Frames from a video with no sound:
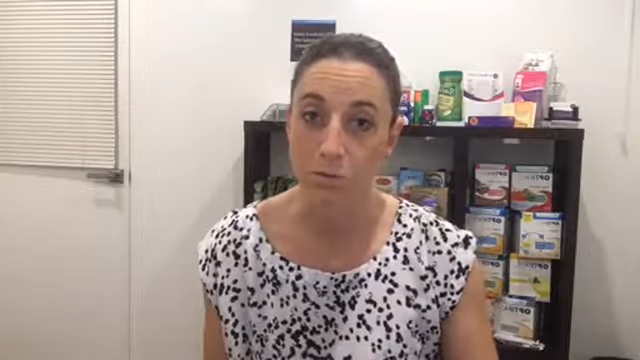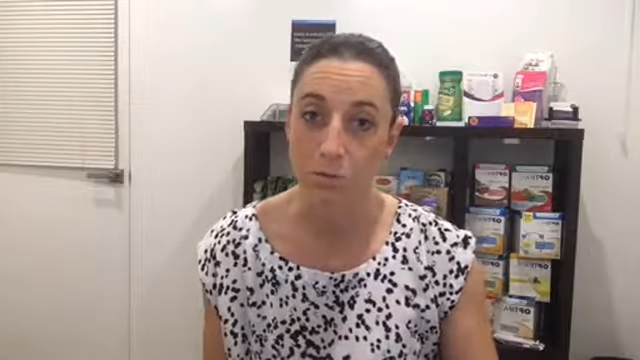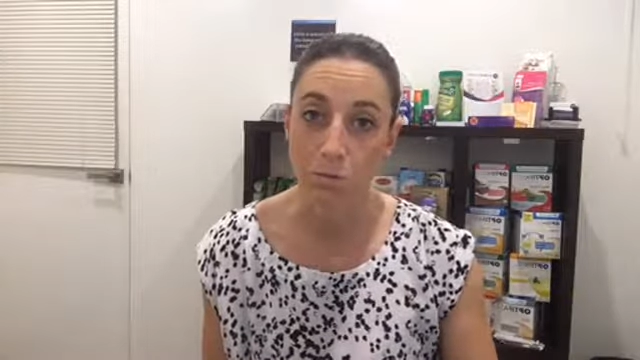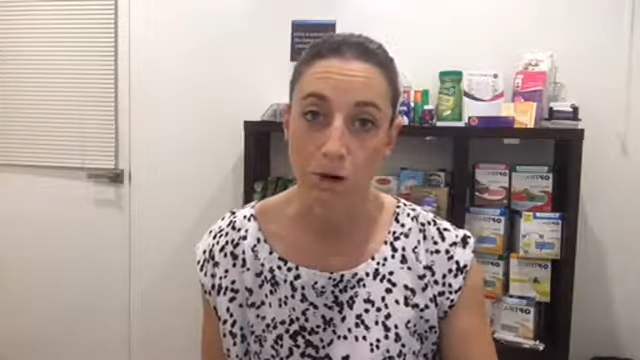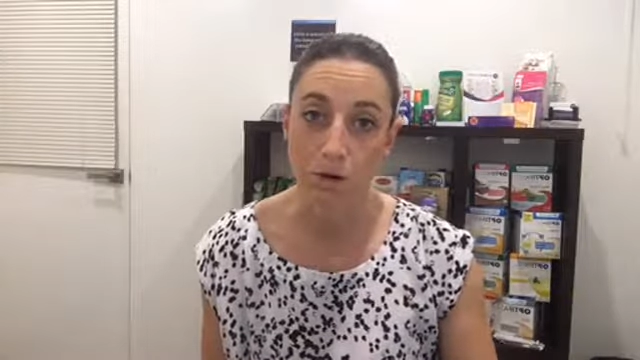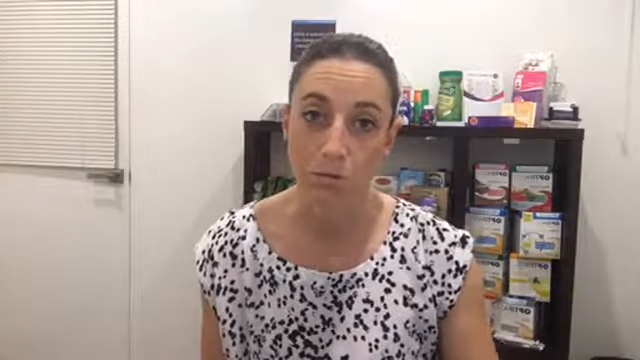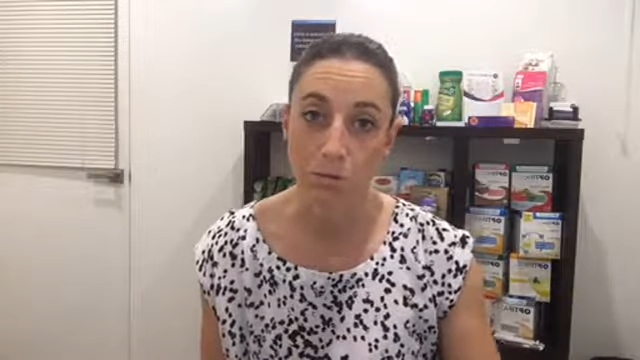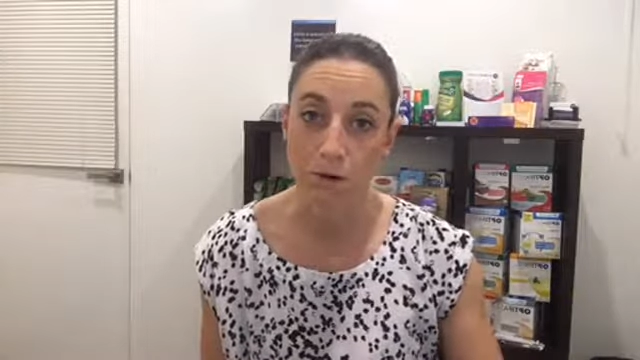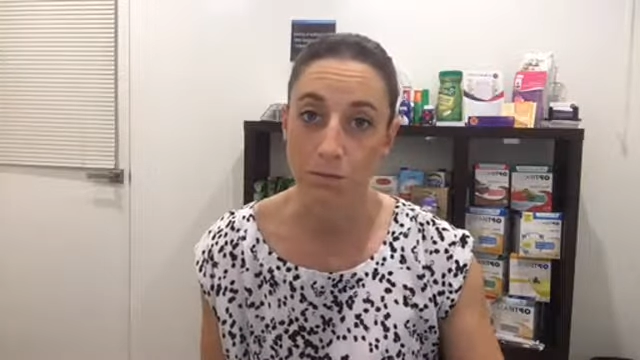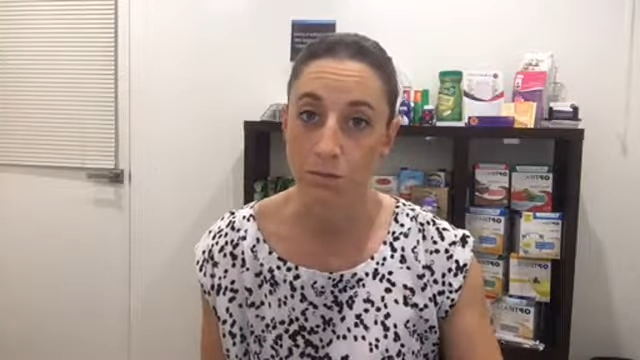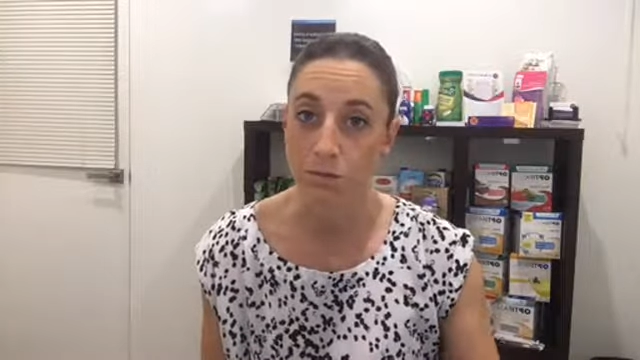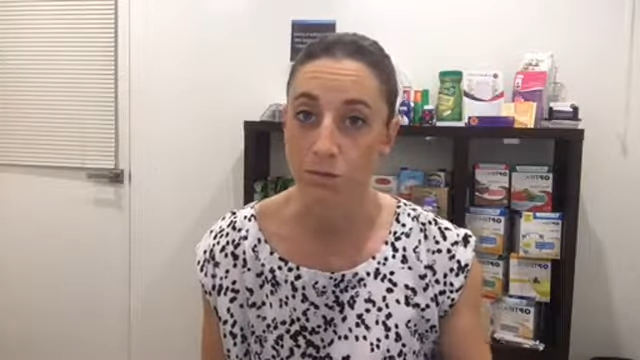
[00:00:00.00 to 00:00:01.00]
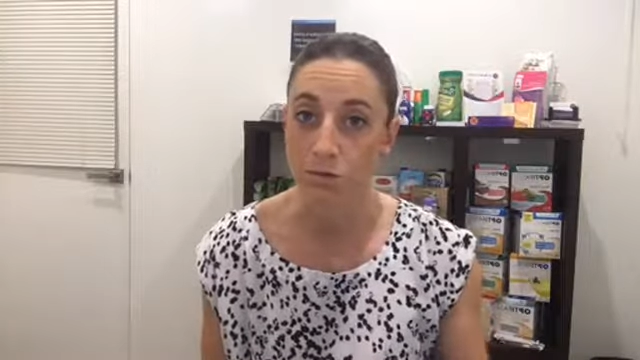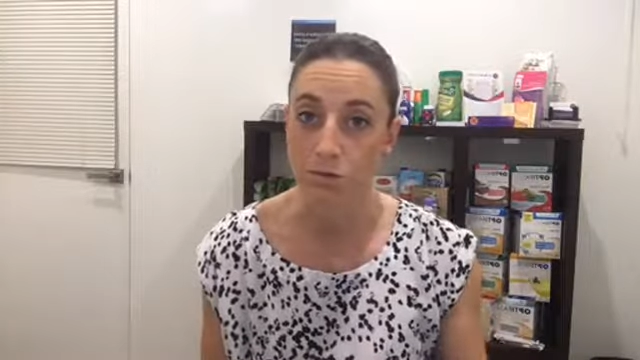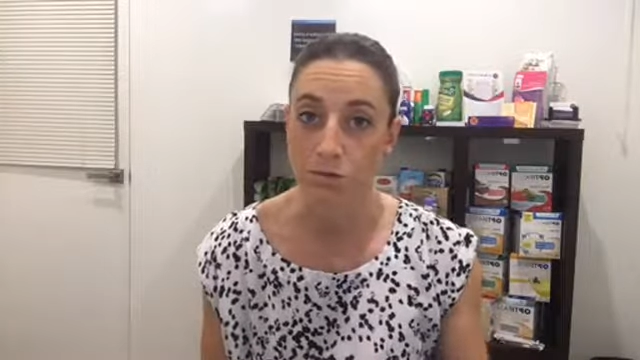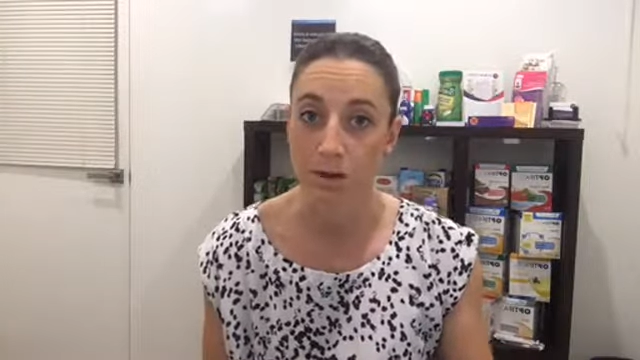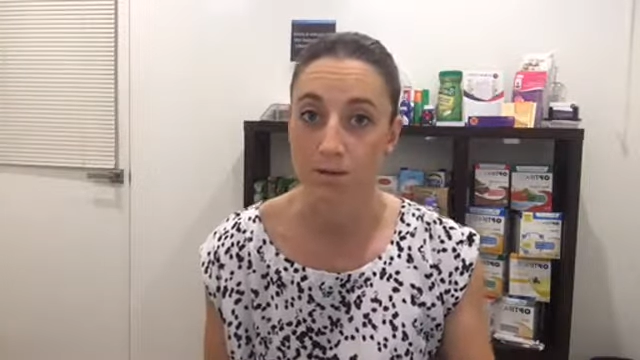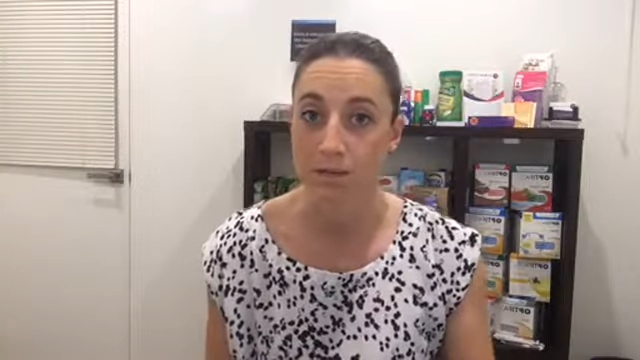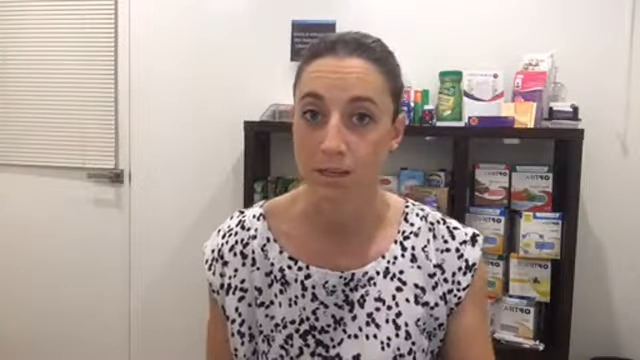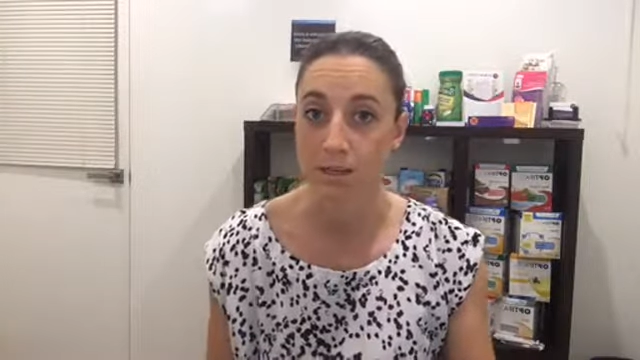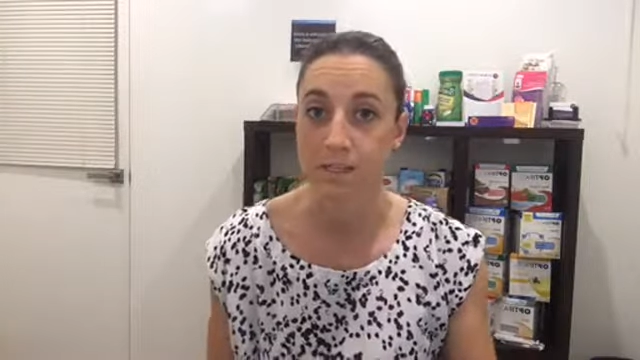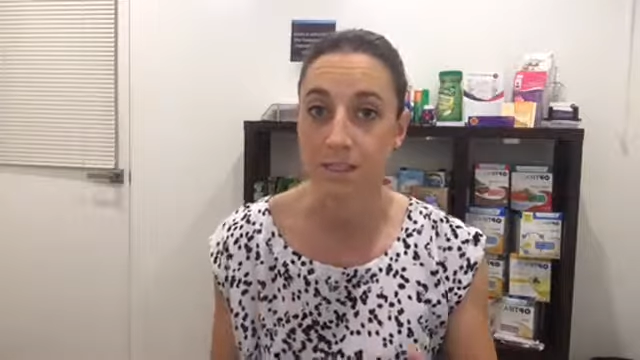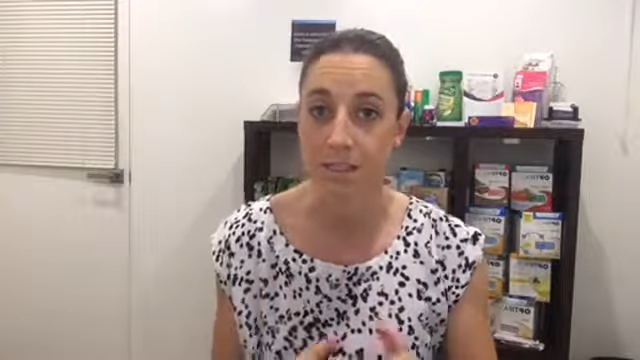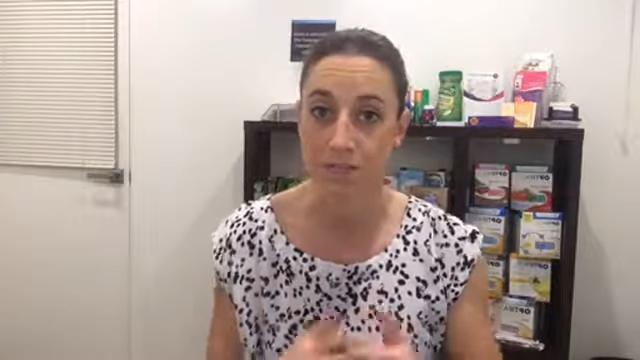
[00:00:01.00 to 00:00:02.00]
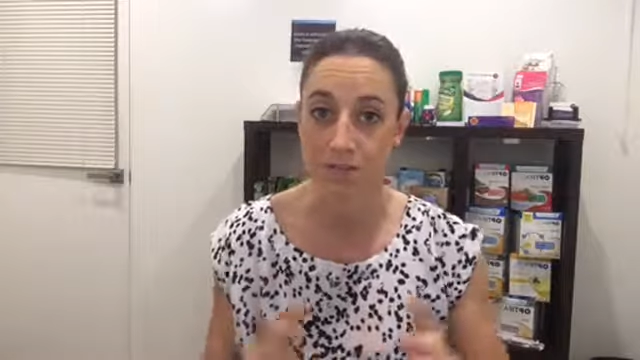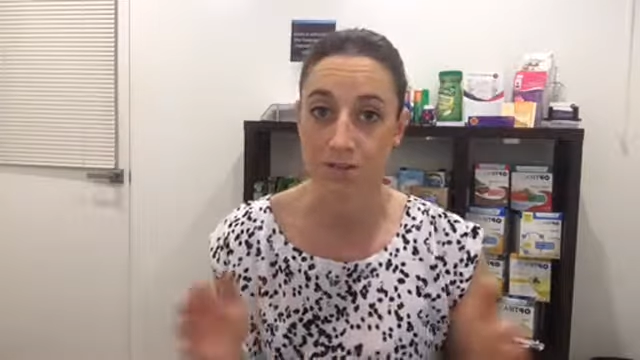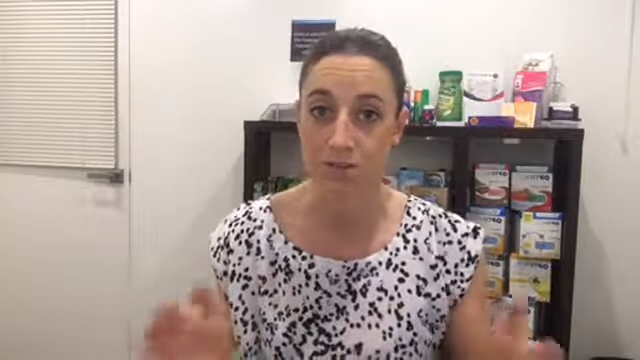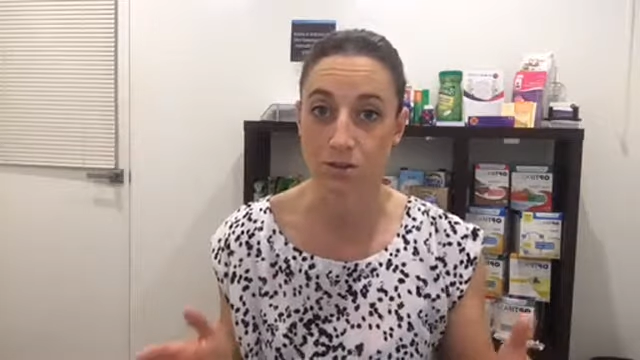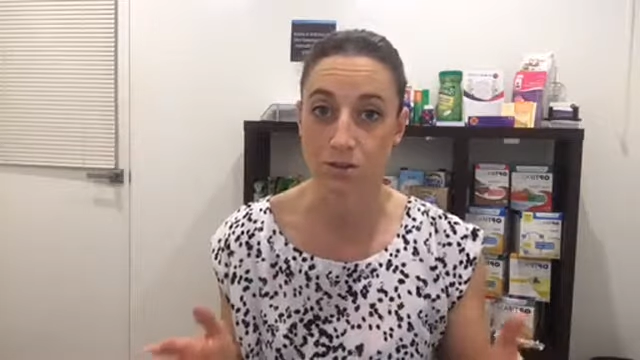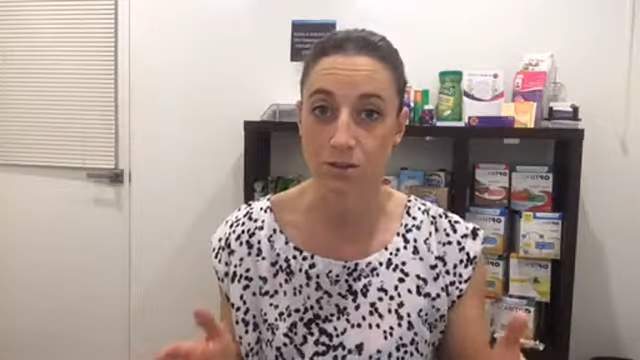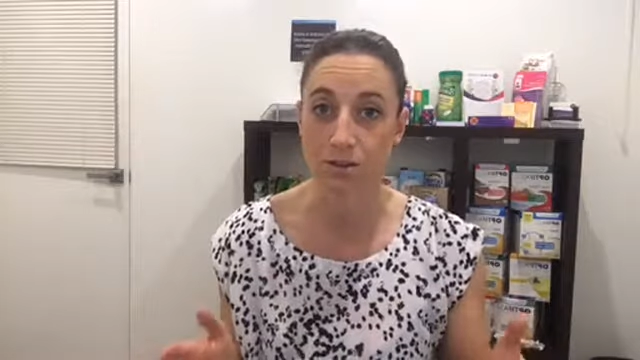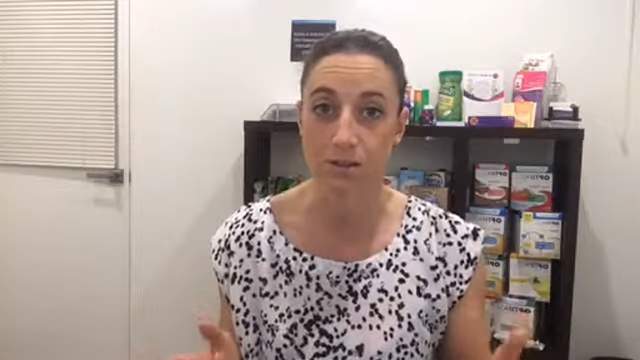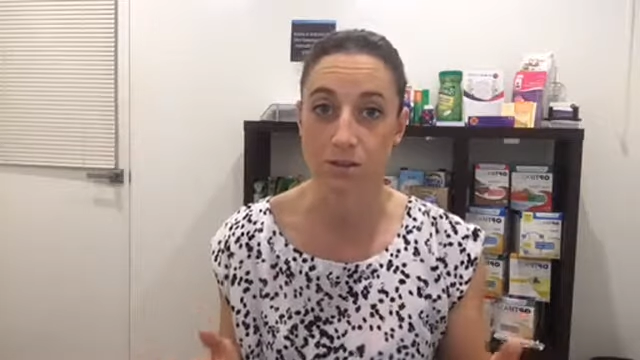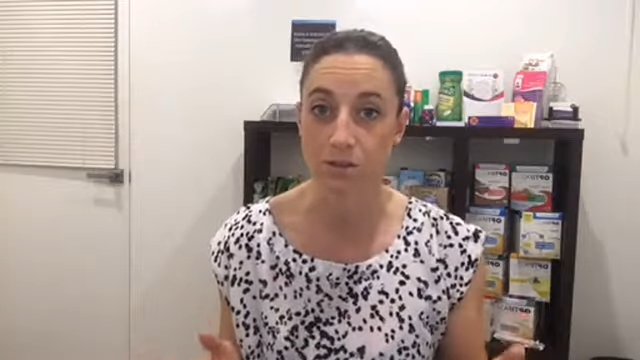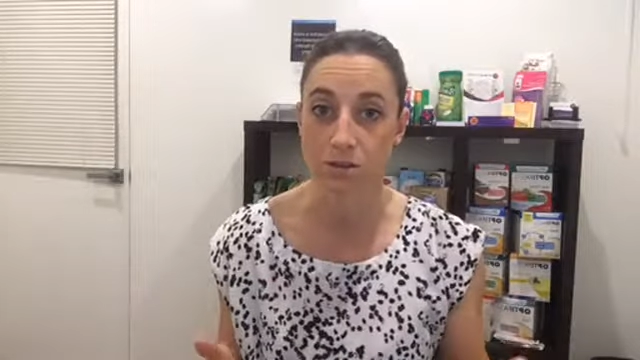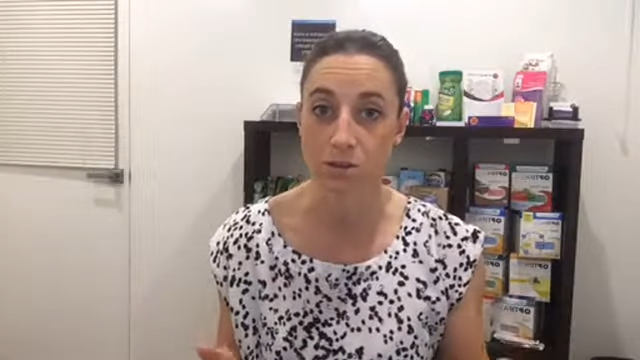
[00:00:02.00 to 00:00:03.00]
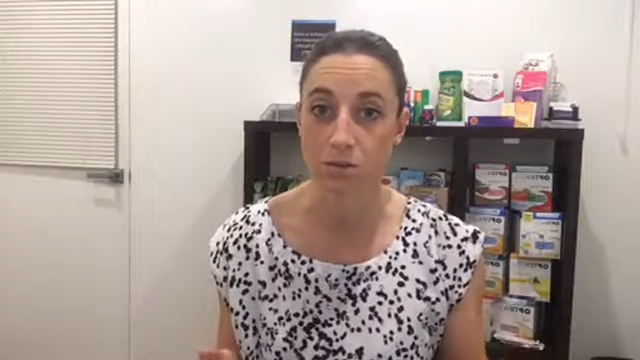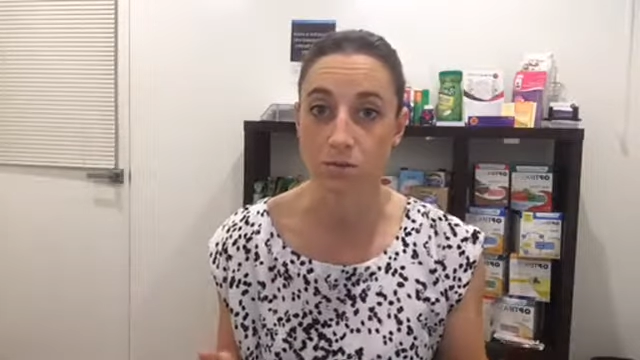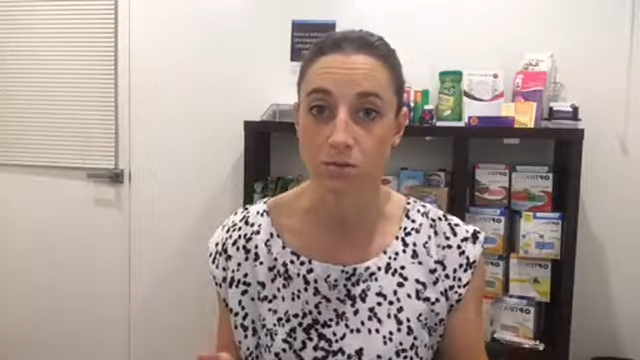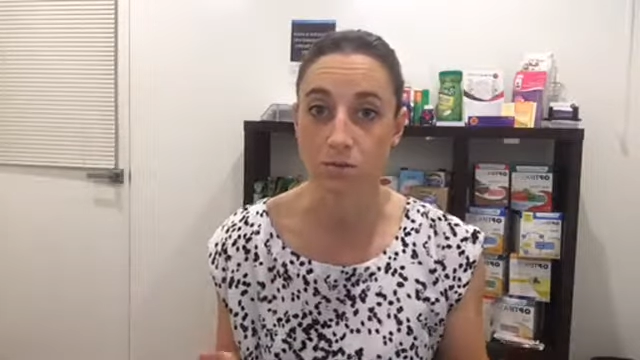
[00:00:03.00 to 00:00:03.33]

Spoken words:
1.25 litres to get to the 2 litres total.